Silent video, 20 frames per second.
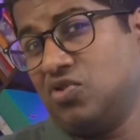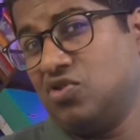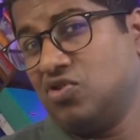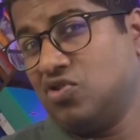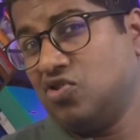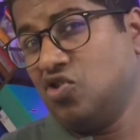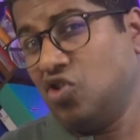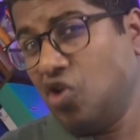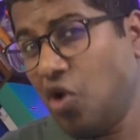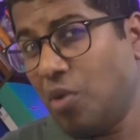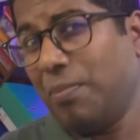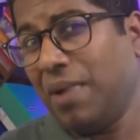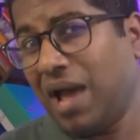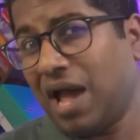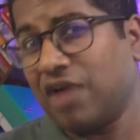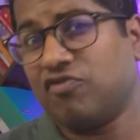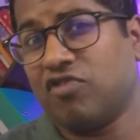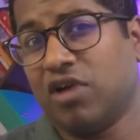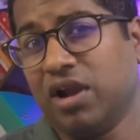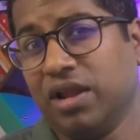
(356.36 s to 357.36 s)
Not
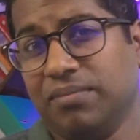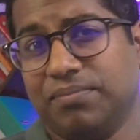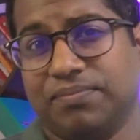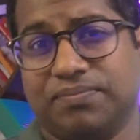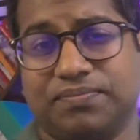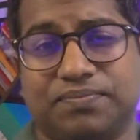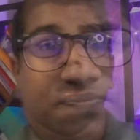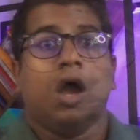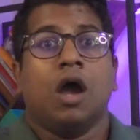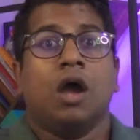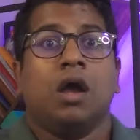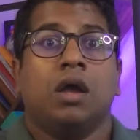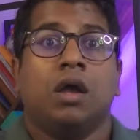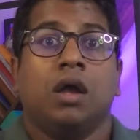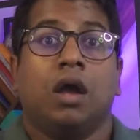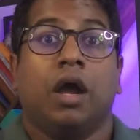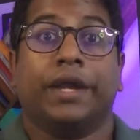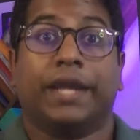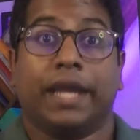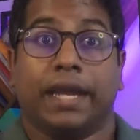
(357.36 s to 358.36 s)
bad, right?
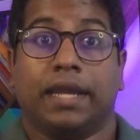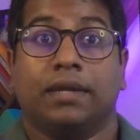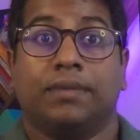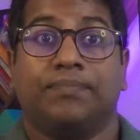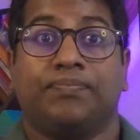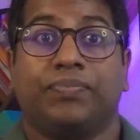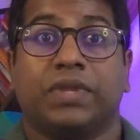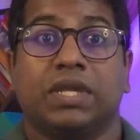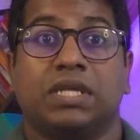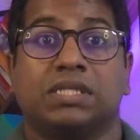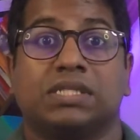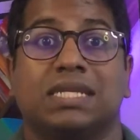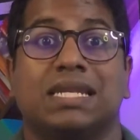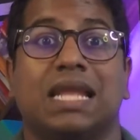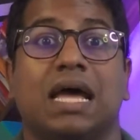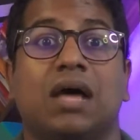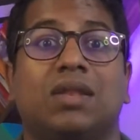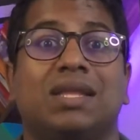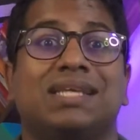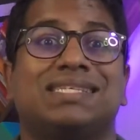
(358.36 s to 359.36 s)
Okay, so
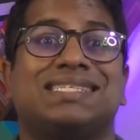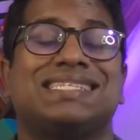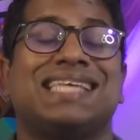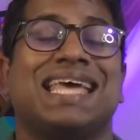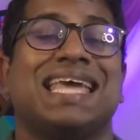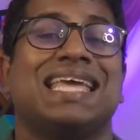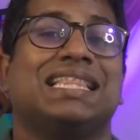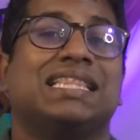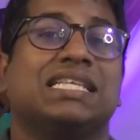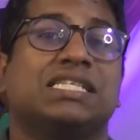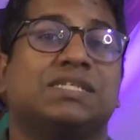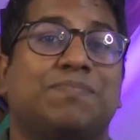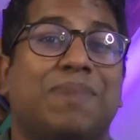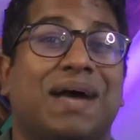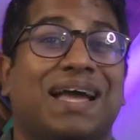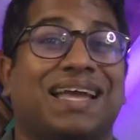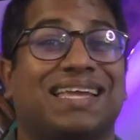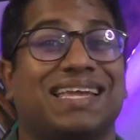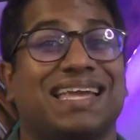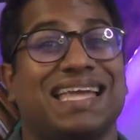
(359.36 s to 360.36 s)
now let's take this
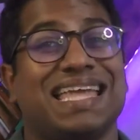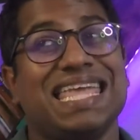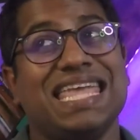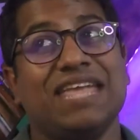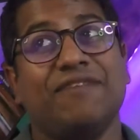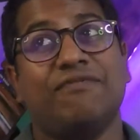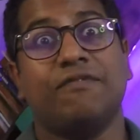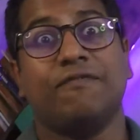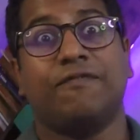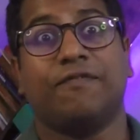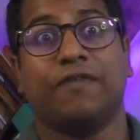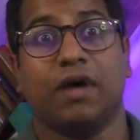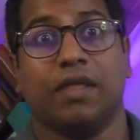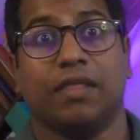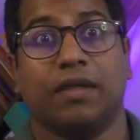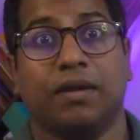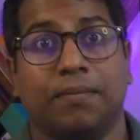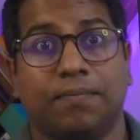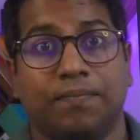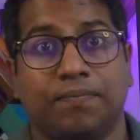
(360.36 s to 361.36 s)
back even
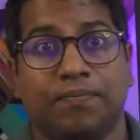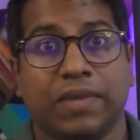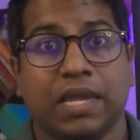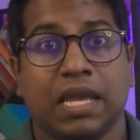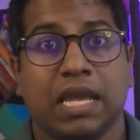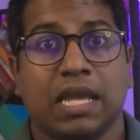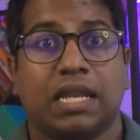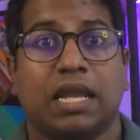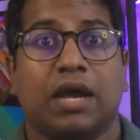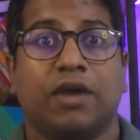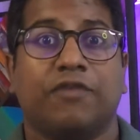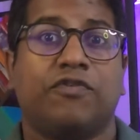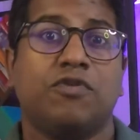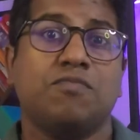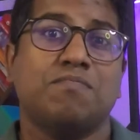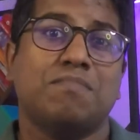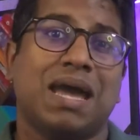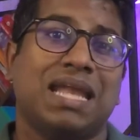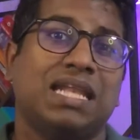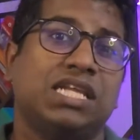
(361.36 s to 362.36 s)
further. Now, if you
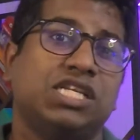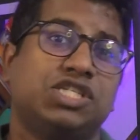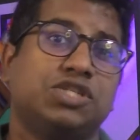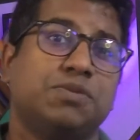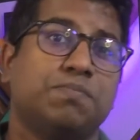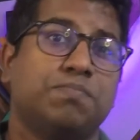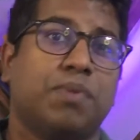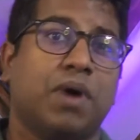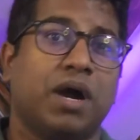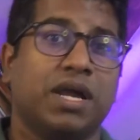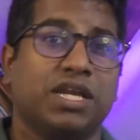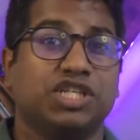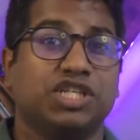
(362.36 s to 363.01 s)
managed to buy a